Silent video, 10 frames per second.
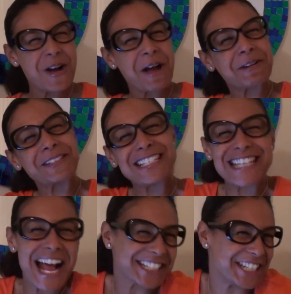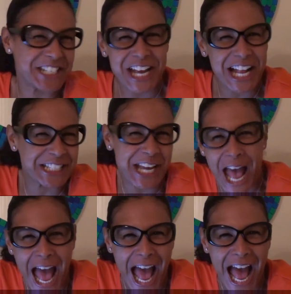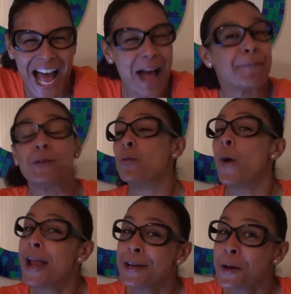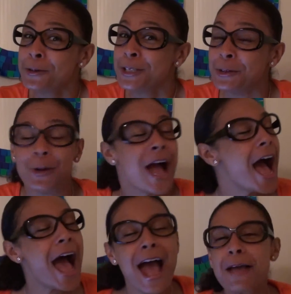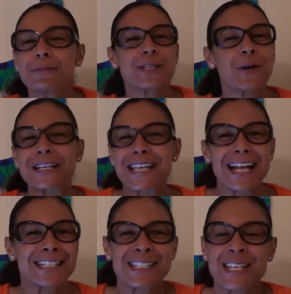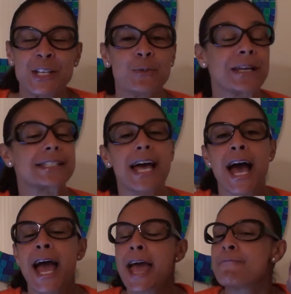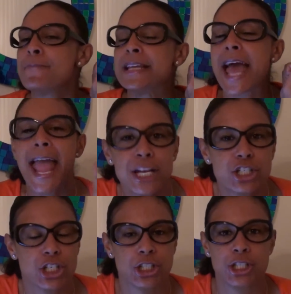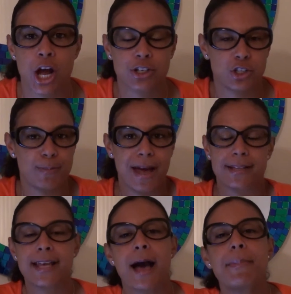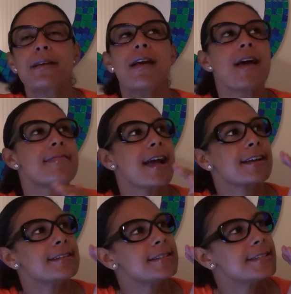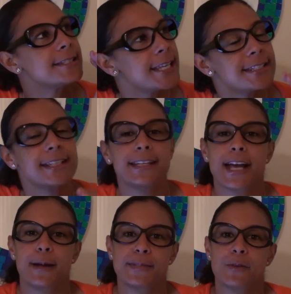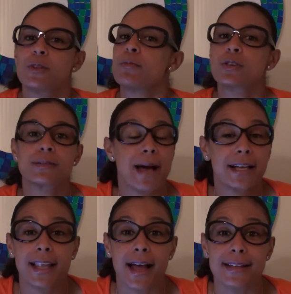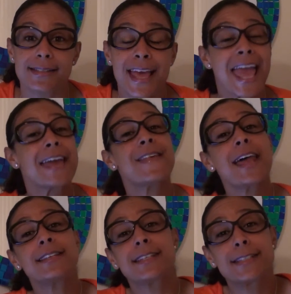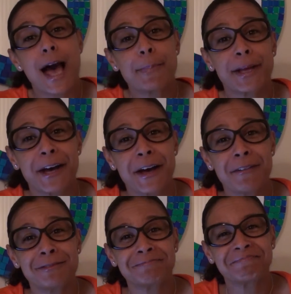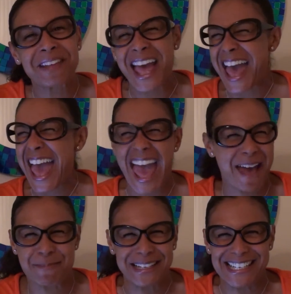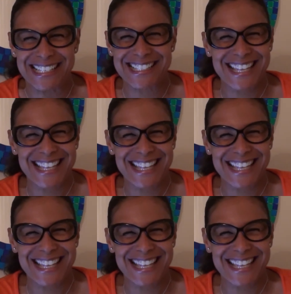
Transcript: Welcome to Dr. Cha Cha. I've been waiting on you. I am so excited to see you because I have been anxious to talk to you about a topic that consistently comes up with most of my clients. And that is the topic of happiness.